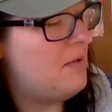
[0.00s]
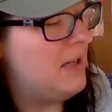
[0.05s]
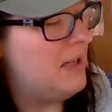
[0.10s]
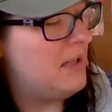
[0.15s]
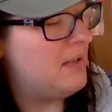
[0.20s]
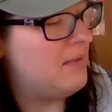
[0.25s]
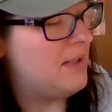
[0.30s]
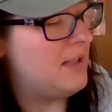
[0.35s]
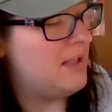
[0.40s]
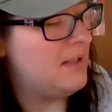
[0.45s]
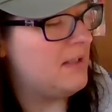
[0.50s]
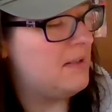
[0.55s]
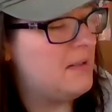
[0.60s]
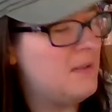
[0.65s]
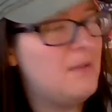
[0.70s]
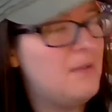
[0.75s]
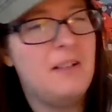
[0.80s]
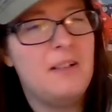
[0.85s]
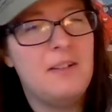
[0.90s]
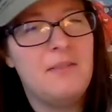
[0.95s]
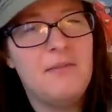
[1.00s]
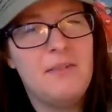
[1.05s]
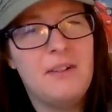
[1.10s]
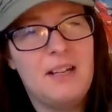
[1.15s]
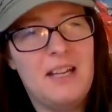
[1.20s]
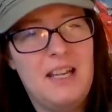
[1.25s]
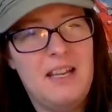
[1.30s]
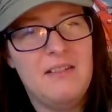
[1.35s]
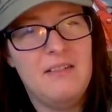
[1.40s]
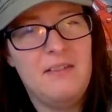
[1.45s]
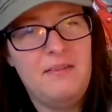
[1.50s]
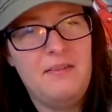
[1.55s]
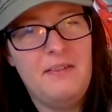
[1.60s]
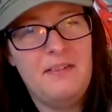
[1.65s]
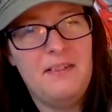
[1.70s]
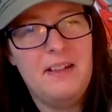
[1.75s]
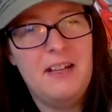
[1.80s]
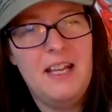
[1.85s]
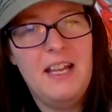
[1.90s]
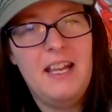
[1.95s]
oils were console and
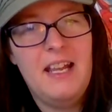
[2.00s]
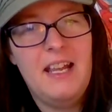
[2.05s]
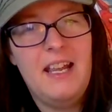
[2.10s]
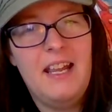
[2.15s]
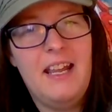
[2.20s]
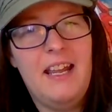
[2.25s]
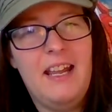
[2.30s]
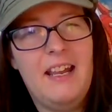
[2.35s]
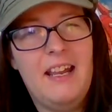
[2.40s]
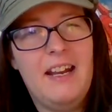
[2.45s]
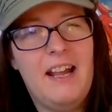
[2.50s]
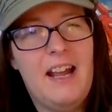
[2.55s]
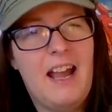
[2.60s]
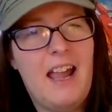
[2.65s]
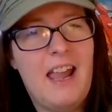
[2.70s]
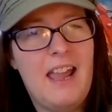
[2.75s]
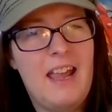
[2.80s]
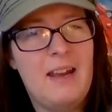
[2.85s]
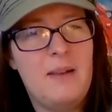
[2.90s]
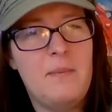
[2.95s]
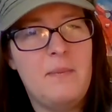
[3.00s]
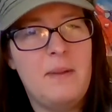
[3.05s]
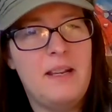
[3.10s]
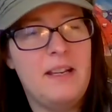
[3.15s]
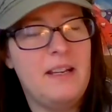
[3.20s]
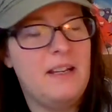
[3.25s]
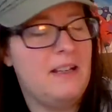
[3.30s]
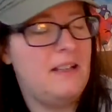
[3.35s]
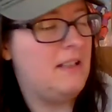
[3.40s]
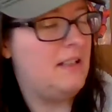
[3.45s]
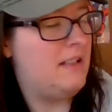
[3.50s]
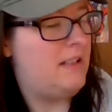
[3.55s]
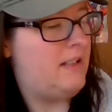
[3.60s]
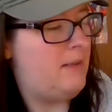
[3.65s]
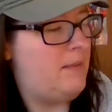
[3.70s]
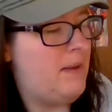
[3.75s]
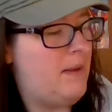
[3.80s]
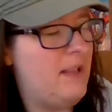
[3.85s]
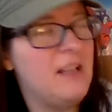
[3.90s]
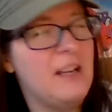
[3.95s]
forgive, and I had been
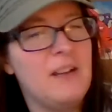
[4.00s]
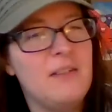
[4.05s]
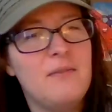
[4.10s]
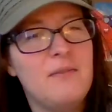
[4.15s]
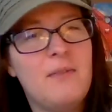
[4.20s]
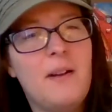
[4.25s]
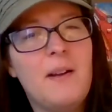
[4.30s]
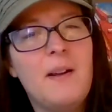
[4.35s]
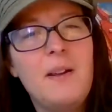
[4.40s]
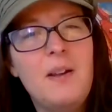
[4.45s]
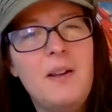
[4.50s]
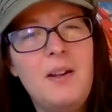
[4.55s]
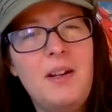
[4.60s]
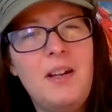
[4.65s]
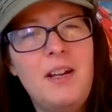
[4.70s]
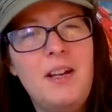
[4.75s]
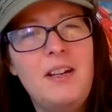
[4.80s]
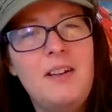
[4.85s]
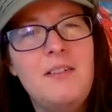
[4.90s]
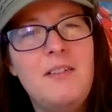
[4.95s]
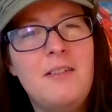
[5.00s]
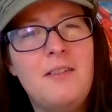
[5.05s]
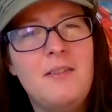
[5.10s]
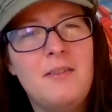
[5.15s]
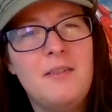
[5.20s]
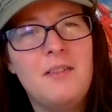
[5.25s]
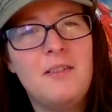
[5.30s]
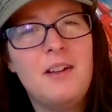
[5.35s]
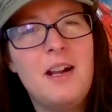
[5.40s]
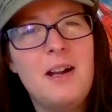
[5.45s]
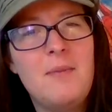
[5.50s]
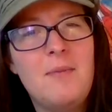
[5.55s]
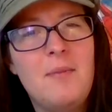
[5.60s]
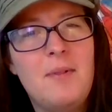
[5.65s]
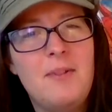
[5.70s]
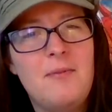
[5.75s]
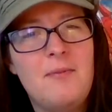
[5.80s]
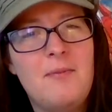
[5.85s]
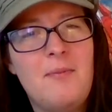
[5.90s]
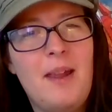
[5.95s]
smelling them for a good
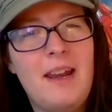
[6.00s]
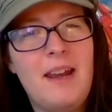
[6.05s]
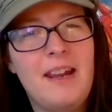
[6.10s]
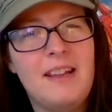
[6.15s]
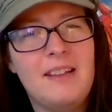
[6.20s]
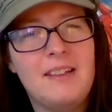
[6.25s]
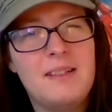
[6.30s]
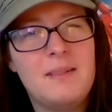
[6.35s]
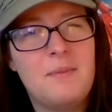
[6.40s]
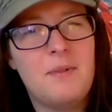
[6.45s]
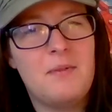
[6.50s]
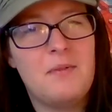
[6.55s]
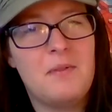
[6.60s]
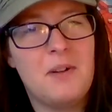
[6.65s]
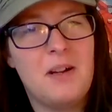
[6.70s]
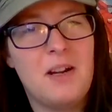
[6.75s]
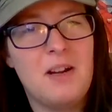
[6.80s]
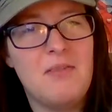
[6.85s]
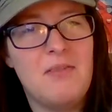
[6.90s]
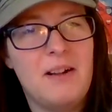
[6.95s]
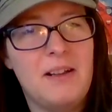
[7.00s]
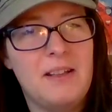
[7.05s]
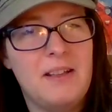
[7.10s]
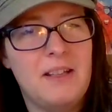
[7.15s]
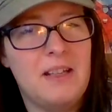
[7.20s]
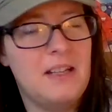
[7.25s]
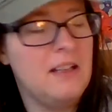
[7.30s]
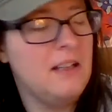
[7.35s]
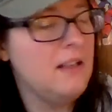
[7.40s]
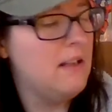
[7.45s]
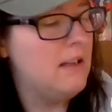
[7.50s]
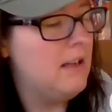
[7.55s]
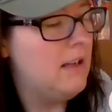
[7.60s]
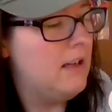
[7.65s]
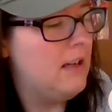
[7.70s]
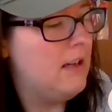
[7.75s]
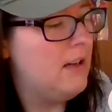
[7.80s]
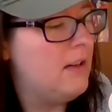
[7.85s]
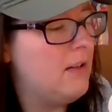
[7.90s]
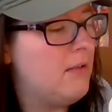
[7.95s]
couple of minutes before I finally
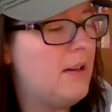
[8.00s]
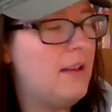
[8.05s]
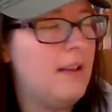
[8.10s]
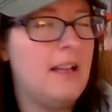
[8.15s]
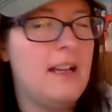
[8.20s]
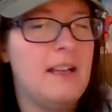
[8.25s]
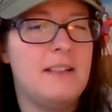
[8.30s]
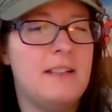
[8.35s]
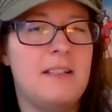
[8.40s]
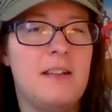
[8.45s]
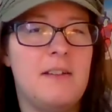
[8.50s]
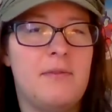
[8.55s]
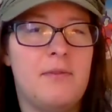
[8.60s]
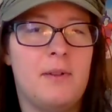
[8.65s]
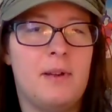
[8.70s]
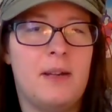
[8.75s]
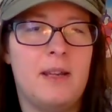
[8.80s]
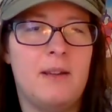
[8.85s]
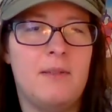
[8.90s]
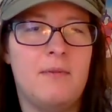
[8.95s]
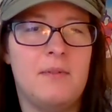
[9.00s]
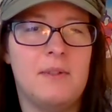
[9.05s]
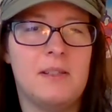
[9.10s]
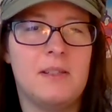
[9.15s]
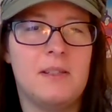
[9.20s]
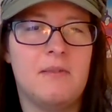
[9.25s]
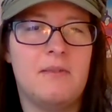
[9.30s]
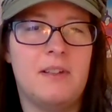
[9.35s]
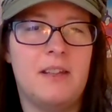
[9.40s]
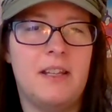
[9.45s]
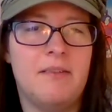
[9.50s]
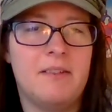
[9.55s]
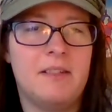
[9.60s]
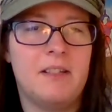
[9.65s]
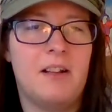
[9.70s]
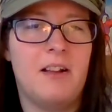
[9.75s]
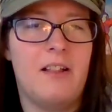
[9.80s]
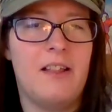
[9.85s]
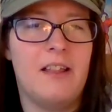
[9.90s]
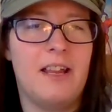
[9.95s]
realized that forgive was the one that
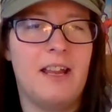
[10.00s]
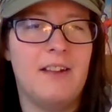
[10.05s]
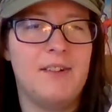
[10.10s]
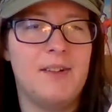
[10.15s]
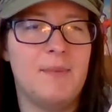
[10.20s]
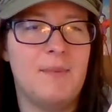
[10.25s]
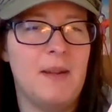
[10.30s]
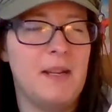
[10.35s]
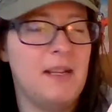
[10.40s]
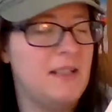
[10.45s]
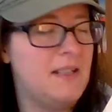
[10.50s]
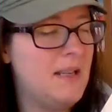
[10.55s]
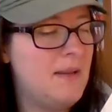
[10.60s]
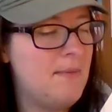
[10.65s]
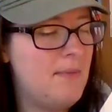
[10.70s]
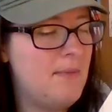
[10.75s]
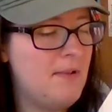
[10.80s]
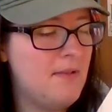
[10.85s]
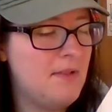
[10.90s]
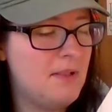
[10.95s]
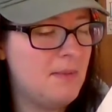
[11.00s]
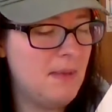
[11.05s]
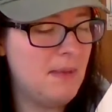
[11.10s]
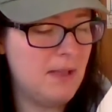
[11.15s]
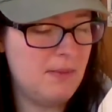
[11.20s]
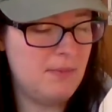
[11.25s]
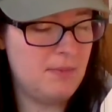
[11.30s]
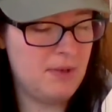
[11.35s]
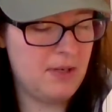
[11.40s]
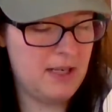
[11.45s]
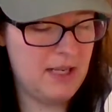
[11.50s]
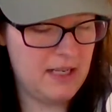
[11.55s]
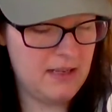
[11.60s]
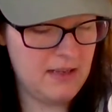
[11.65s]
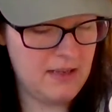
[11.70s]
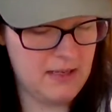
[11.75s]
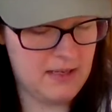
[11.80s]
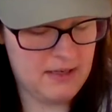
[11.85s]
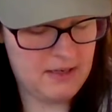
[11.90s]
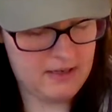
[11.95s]
was calling out to me, because they both smelled pretty
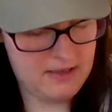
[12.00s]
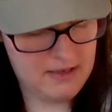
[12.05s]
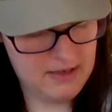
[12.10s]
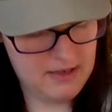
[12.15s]
good.